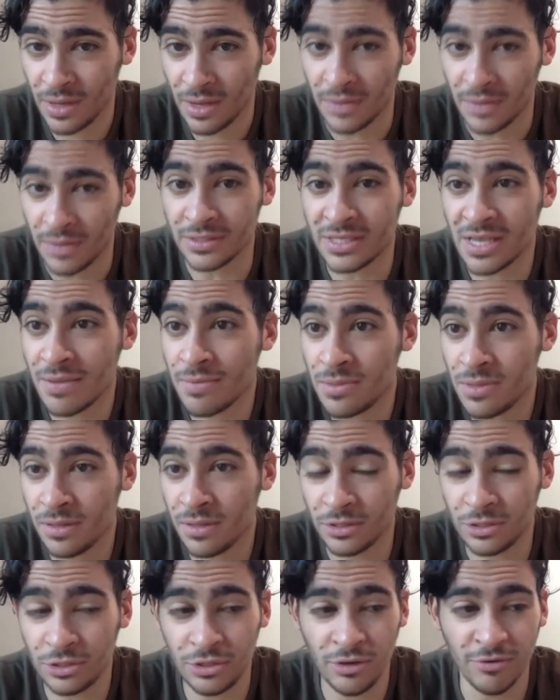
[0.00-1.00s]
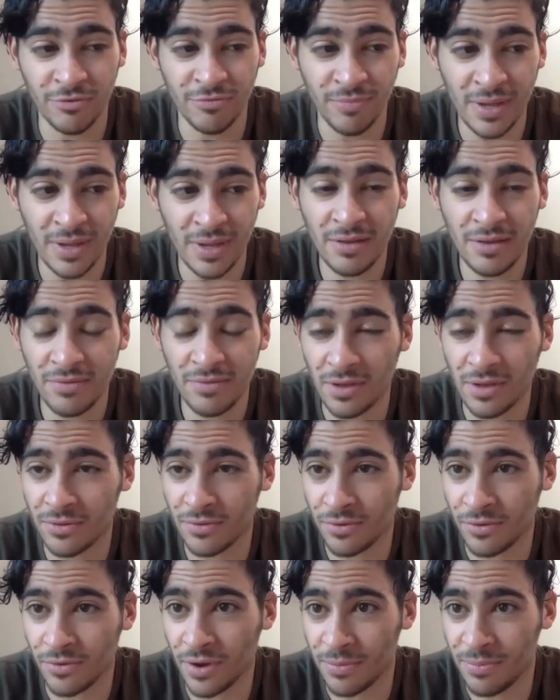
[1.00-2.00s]
And the same thing is true of many of the
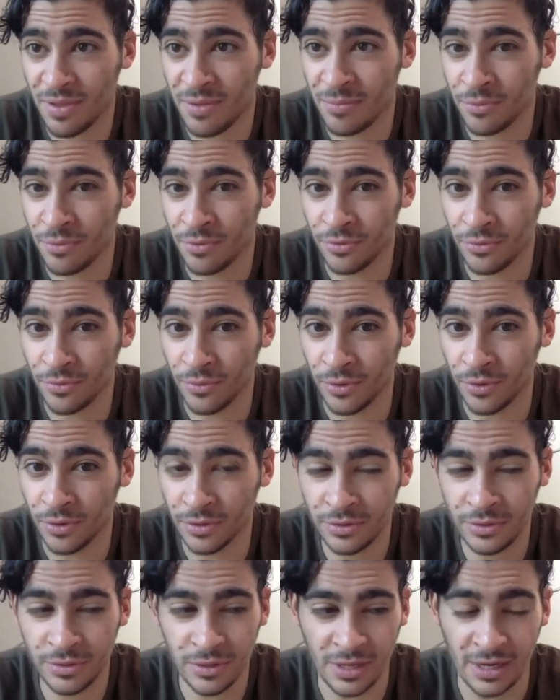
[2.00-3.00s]
other great people in the world.